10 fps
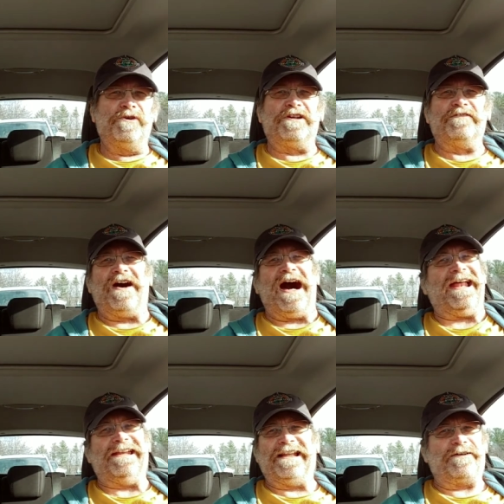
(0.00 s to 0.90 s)
We're
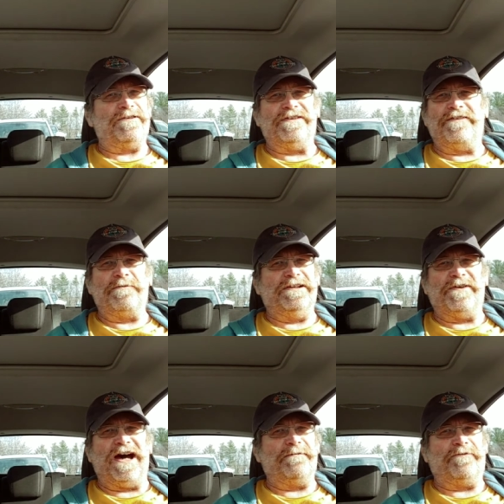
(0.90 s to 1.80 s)
divided like we've never been
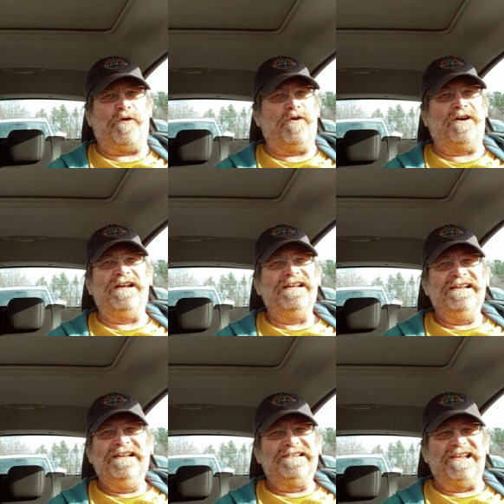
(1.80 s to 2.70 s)
divided before
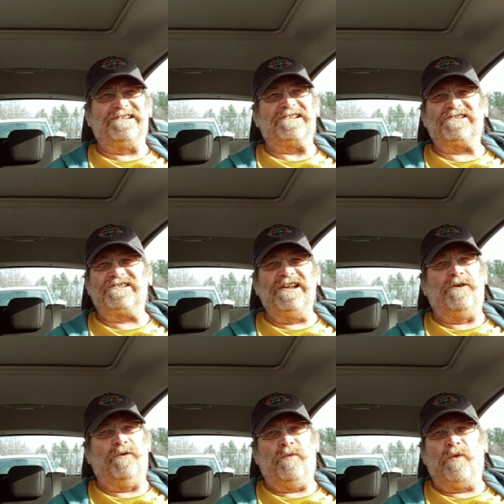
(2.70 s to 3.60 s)
since the
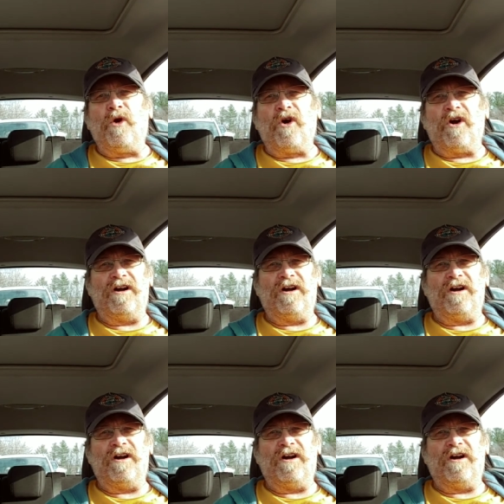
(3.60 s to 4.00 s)
Civil War.